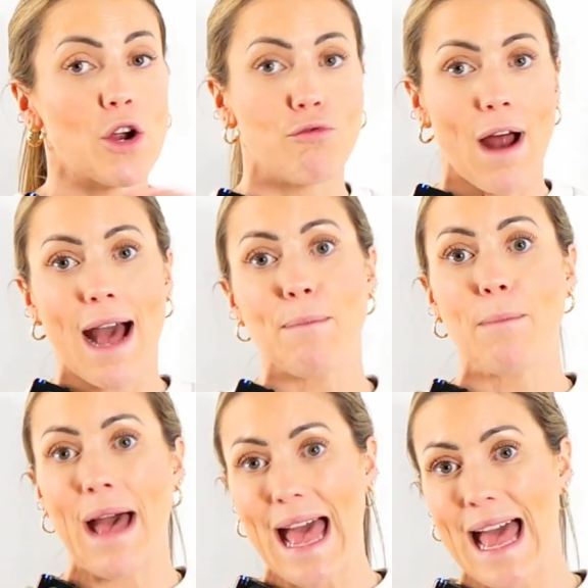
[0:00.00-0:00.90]
grab
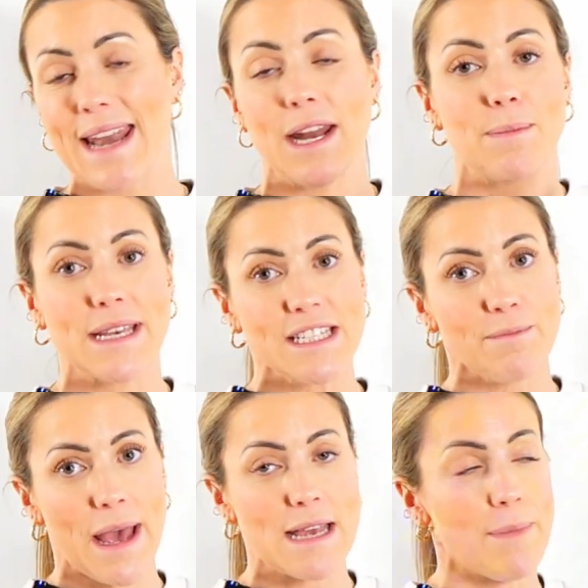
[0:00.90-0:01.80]
a pen and a piece
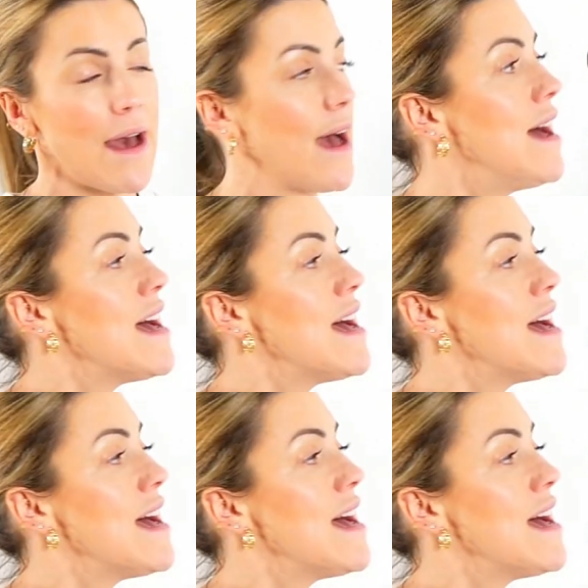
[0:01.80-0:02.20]
of paper,